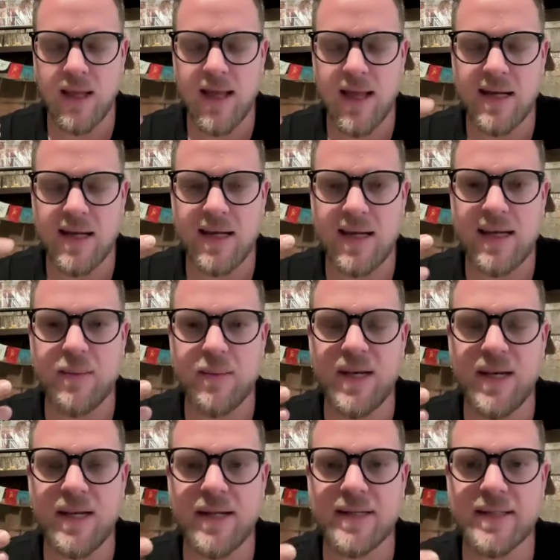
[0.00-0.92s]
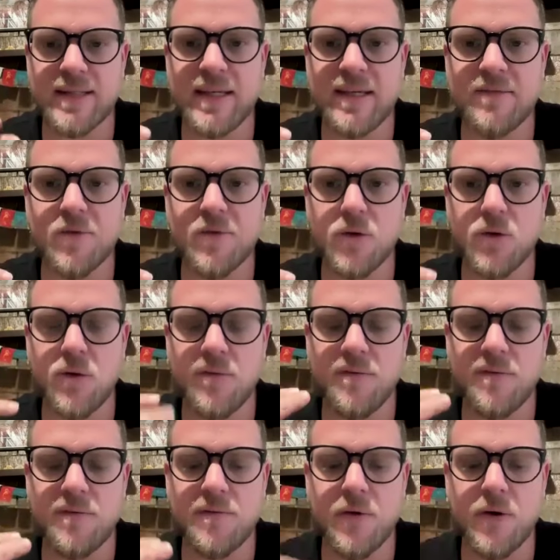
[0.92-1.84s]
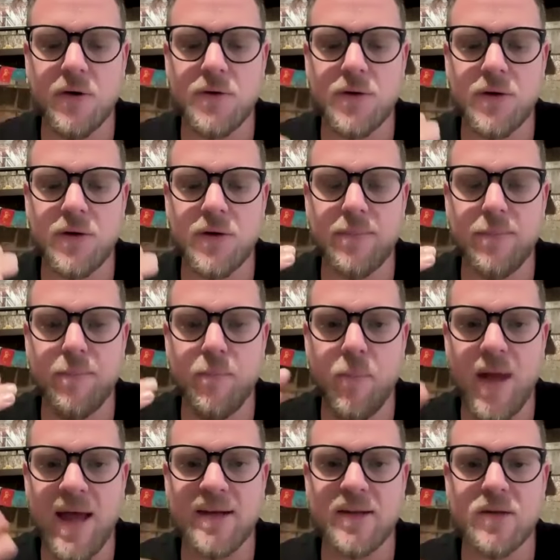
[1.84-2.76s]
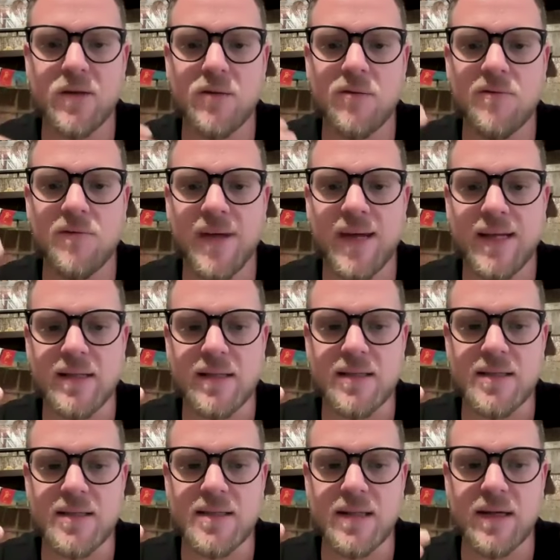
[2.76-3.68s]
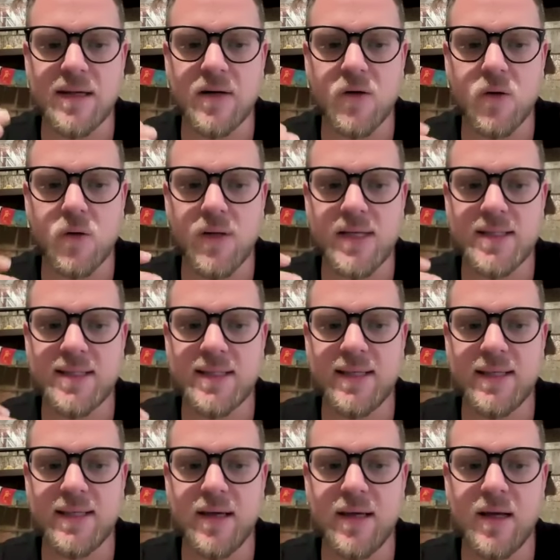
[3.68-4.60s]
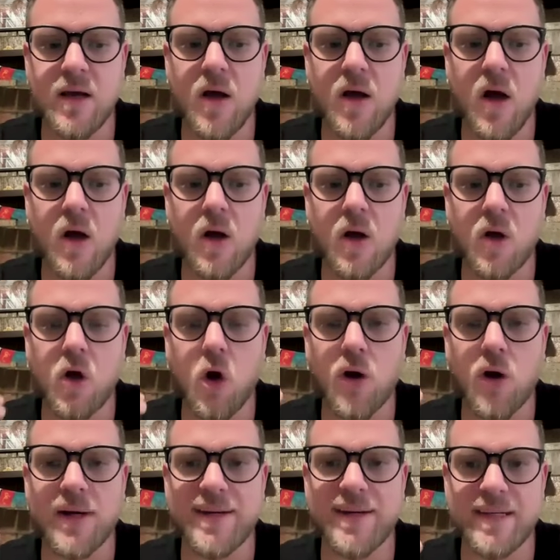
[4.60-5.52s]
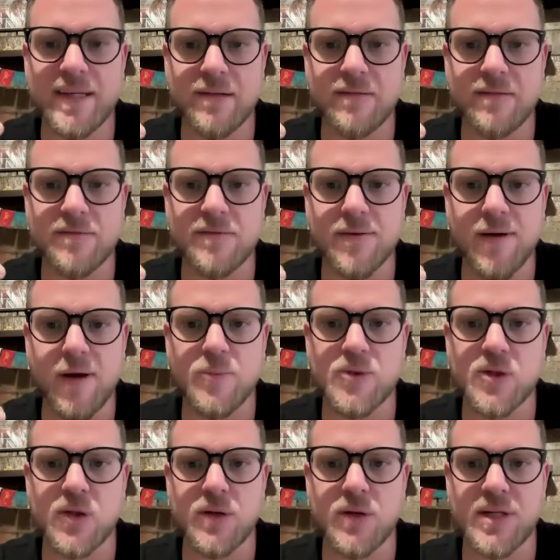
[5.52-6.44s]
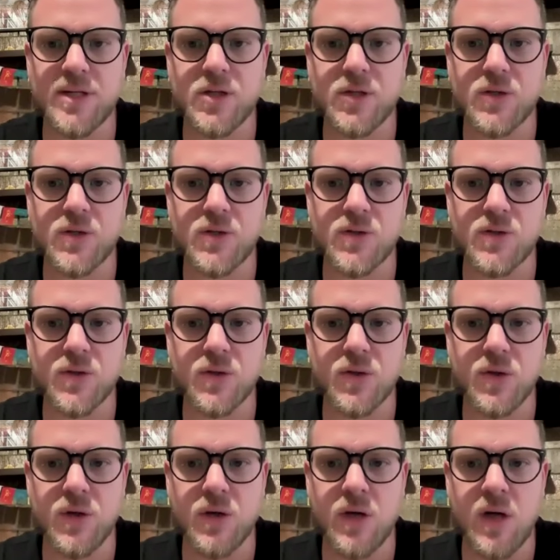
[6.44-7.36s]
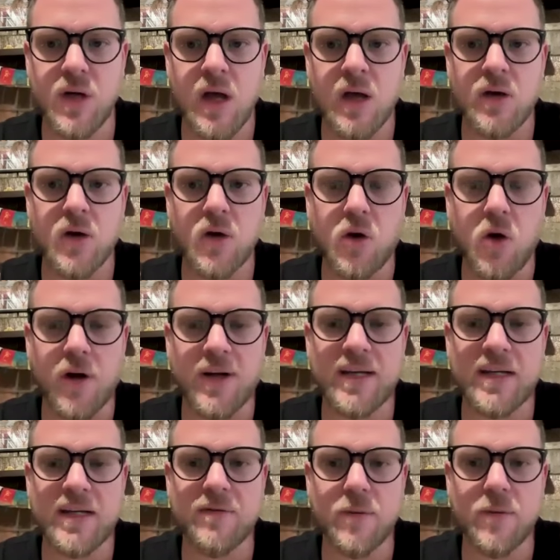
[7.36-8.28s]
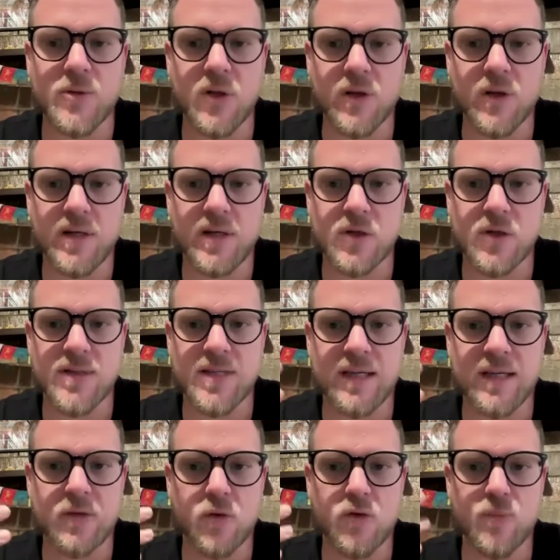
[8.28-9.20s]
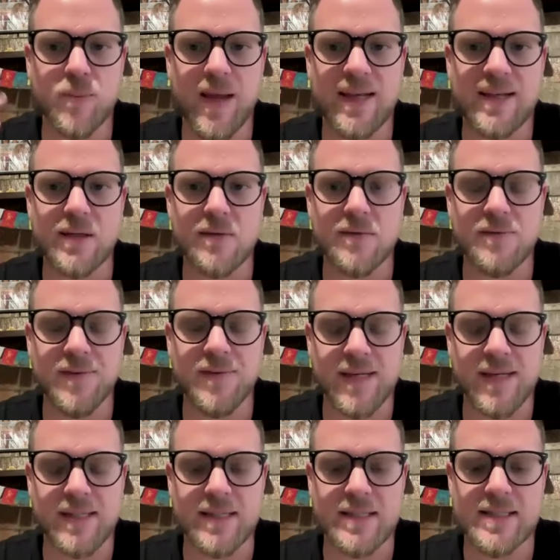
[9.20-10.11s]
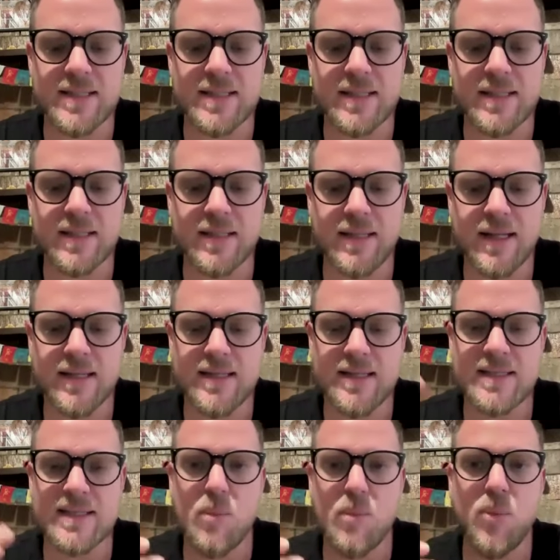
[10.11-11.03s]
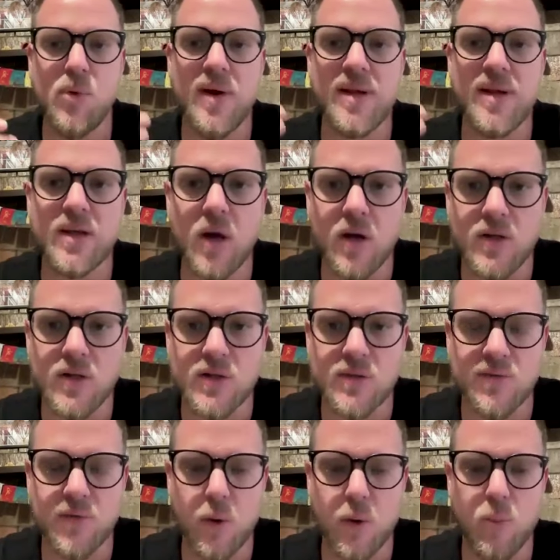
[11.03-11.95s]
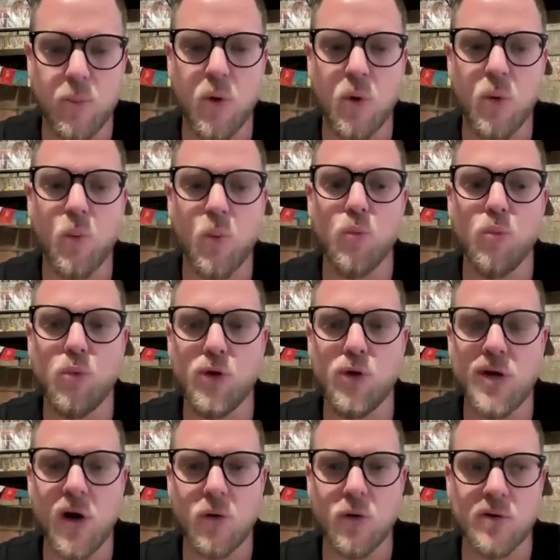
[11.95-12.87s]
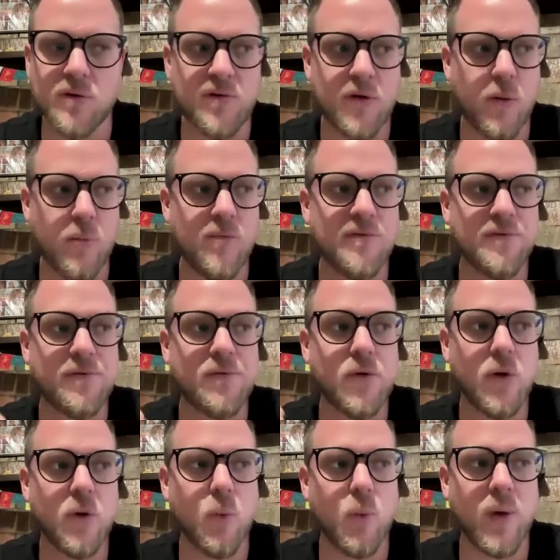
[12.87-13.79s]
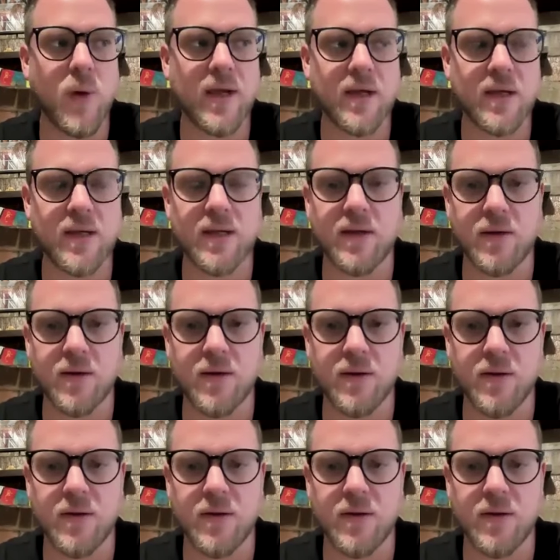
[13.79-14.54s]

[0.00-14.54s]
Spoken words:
and eliminate even the further mental veils that are known as the cognitive obscurations. The cognitive obscurations are those mental veils that separate us from Buddhahood, from full awakening.